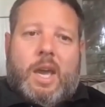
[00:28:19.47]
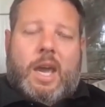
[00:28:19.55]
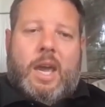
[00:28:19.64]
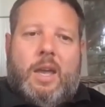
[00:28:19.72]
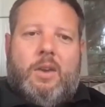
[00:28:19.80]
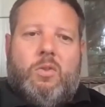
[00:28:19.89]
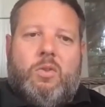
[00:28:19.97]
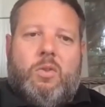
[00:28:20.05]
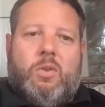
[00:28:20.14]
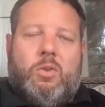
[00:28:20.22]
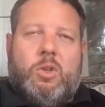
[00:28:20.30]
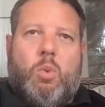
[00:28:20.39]
And
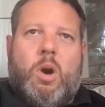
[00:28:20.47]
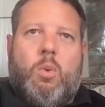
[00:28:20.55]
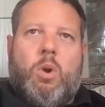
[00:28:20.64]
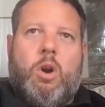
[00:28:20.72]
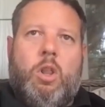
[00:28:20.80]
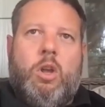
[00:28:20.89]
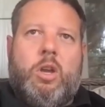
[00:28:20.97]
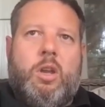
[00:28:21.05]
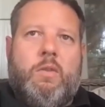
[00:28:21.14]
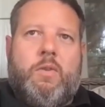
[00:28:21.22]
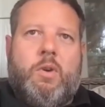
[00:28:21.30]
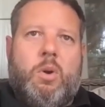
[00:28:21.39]
so what we're
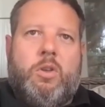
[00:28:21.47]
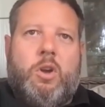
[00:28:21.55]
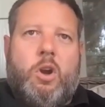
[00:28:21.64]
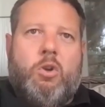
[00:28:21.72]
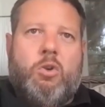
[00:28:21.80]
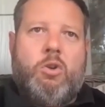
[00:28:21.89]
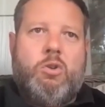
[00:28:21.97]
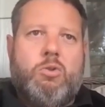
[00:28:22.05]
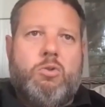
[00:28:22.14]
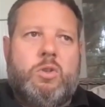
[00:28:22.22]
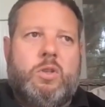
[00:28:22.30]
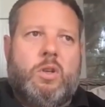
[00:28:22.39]
looking for with our
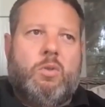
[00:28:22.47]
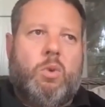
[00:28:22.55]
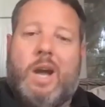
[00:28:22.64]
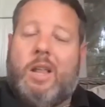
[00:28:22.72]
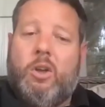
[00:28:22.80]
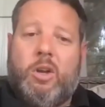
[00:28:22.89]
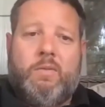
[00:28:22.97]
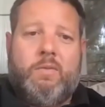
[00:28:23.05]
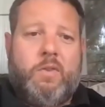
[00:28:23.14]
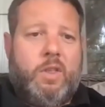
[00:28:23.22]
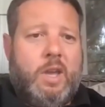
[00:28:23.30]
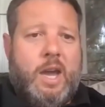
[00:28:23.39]
crews, we're not looking
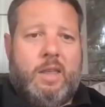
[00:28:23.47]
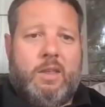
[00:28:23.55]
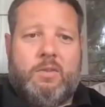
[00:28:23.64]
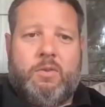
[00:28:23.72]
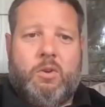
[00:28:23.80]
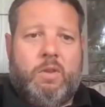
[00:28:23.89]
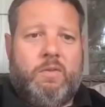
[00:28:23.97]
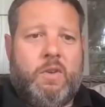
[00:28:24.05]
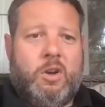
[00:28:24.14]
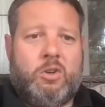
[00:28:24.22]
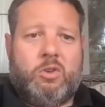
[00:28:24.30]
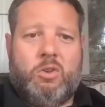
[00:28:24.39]
for the guy that's fully
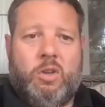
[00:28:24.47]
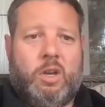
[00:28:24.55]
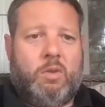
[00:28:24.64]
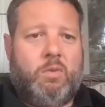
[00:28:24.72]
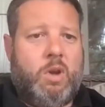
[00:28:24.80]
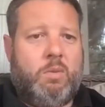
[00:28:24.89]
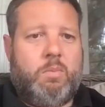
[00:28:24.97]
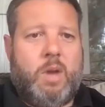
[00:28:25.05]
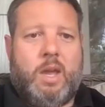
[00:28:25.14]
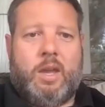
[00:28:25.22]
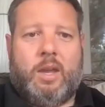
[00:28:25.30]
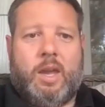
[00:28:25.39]
functional, that can run
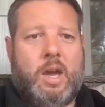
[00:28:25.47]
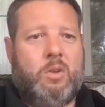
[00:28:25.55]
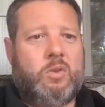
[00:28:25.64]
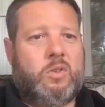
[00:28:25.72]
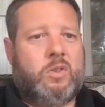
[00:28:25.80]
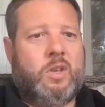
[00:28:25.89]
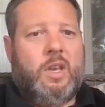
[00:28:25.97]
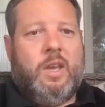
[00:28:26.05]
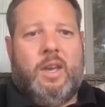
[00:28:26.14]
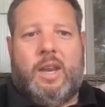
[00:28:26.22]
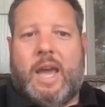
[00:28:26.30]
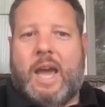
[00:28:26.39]
bank accounts
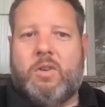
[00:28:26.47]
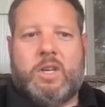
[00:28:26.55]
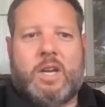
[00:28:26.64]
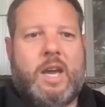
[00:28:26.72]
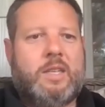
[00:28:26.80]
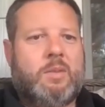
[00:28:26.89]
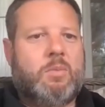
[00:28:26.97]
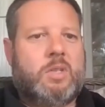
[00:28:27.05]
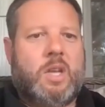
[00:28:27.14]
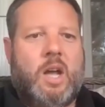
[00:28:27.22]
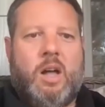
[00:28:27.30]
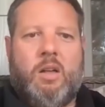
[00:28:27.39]
and advertise
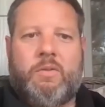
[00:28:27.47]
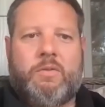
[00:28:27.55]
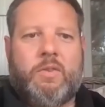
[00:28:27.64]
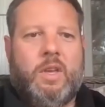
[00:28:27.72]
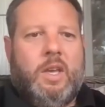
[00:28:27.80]
himself.